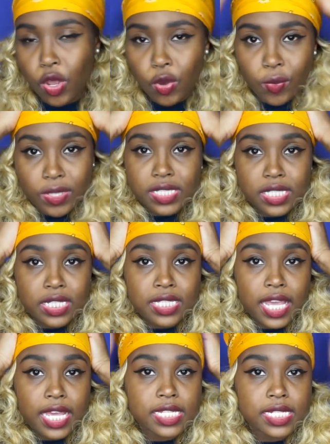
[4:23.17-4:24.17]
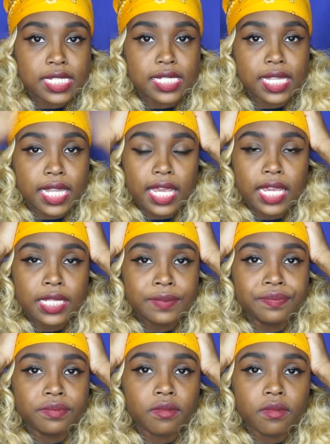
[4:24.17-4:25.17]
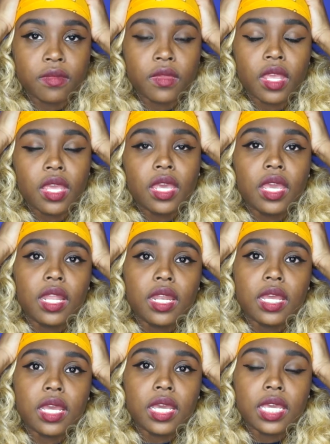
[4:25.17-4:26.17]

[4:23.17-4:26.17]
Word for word: once these edges lay and uh